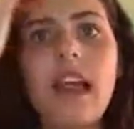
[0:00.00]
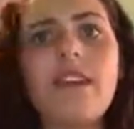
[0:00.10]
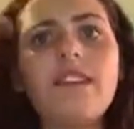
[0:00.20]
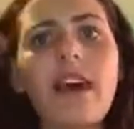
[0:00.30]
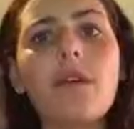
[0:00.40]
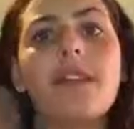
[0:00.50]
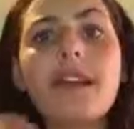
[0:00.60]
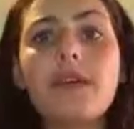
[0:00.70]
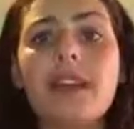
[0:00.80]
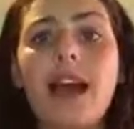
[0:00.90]
I found that
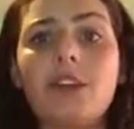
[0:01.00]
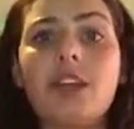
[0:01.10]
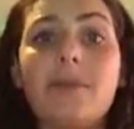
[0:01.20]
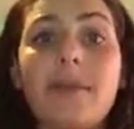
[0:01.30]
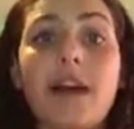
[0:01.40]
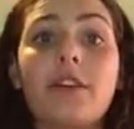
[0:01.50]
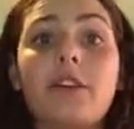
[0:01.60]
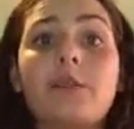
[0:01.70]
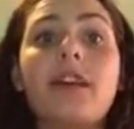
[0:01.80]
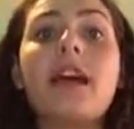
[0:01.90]
it was actually better
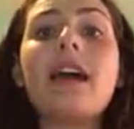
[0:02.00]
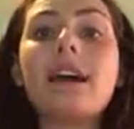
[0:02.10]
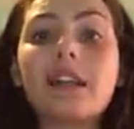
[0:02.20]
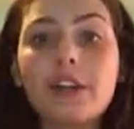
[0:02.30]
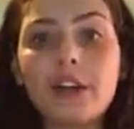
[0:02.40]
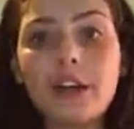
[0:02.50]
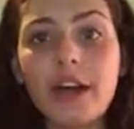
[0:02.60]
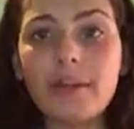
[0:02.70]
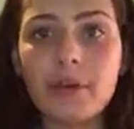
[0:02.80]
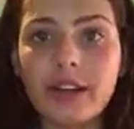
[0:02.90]
to be clearer
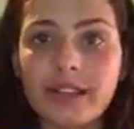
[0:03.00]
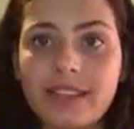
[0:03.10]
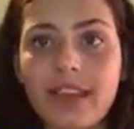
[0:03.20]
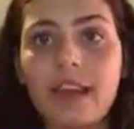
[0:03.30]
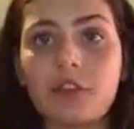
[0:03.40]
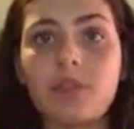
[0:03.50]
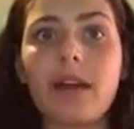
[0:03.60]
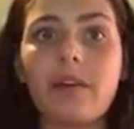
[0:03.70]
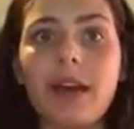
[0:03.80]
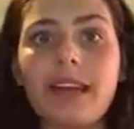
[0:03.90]
and more concise with
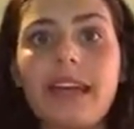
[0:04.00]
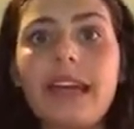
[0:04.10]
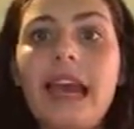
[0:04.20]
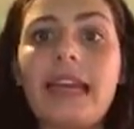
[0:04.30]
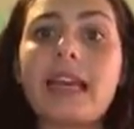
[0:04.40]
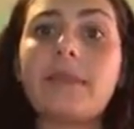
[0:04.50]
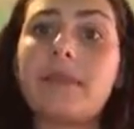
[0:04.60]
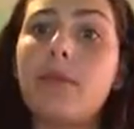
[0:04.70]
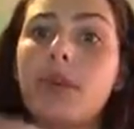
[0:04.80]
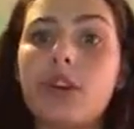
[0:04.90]
my writing and get my
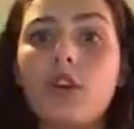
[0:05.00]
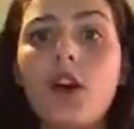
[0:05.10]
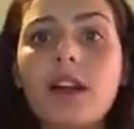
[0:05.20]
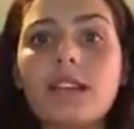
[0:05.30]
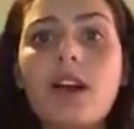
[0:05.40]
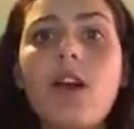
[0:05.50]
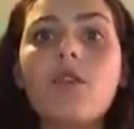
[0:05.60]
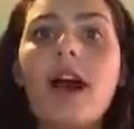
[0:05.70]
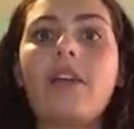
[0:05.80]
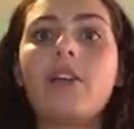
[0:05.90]
point across
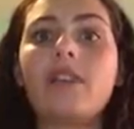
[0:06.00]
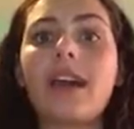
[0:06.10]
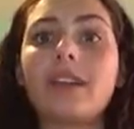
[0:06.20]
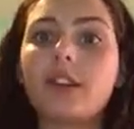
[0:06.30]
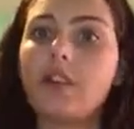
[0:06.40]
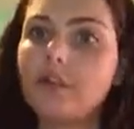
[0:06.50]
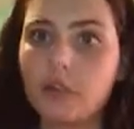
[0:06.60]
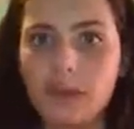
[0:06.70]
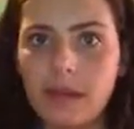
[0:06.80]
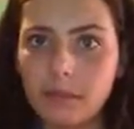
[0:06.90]
rather than
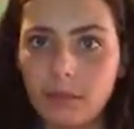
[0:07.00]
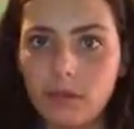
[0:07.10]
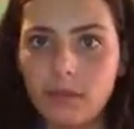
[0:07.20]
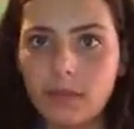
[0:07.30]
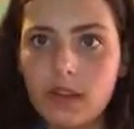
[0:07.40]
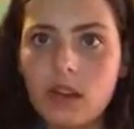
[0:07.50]
confuse people.